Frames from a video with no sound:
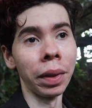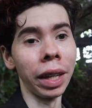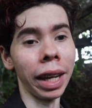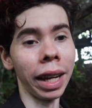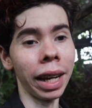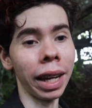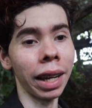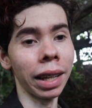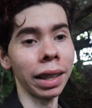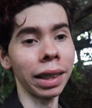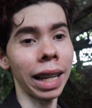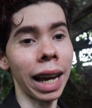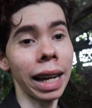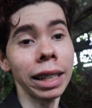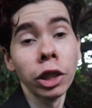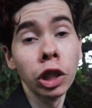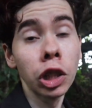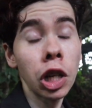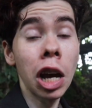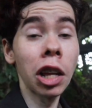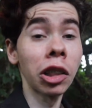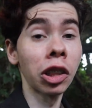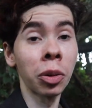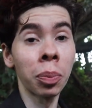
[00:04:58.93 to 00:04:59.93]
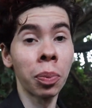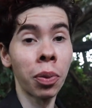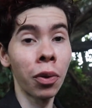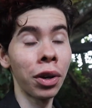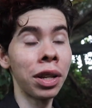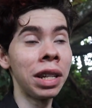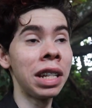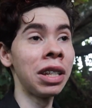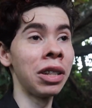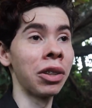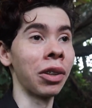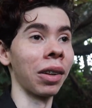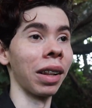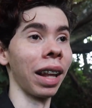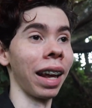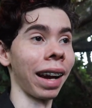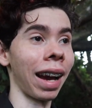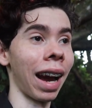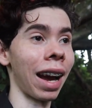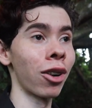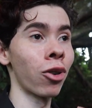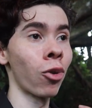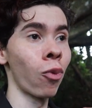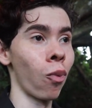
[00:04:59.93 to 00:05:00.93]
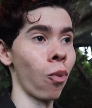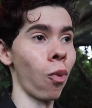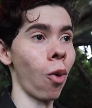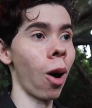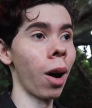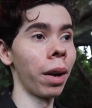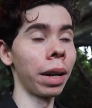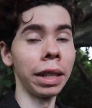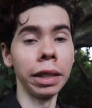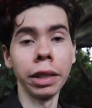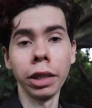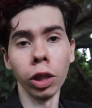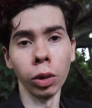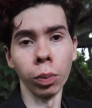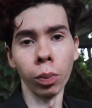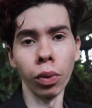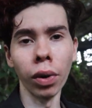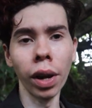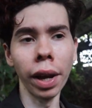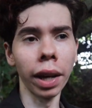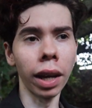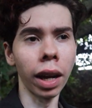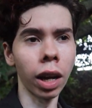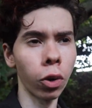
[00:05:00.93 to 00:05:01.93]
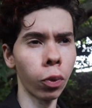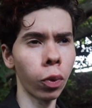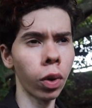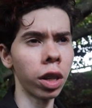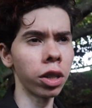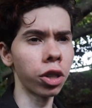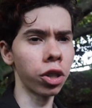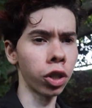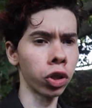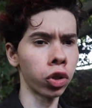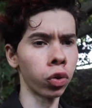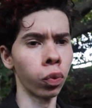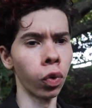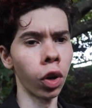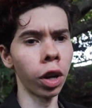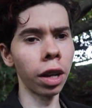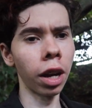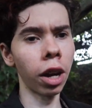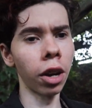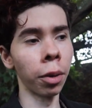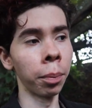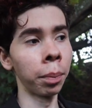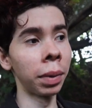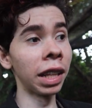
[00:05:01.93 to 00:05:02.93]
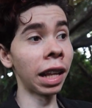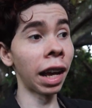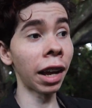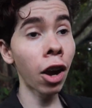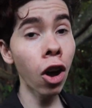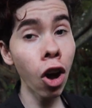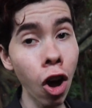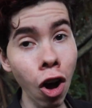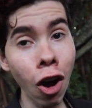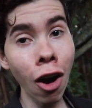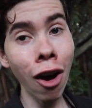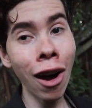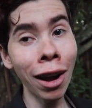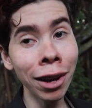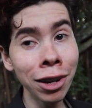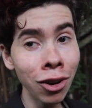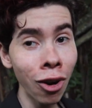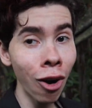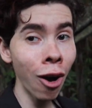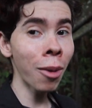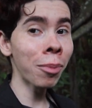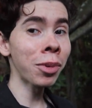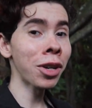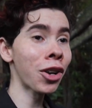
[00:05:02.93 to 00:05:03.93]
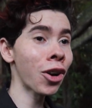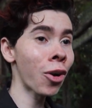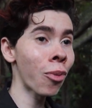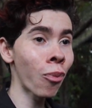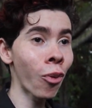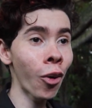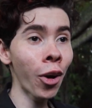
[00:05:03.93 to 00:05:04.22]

And that's not the point either. Like, I don't want it to break. I don't want to just run out and be like, oh, I know I'm going to